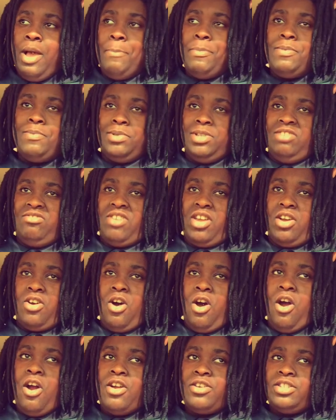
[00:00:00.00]
People leave their
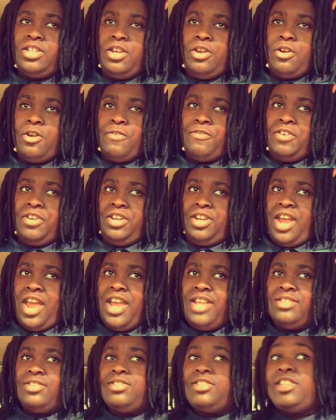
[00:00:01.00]
cars here for
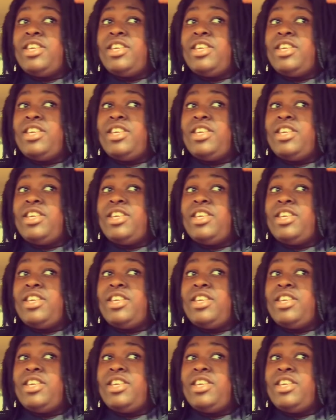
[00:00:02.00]
days.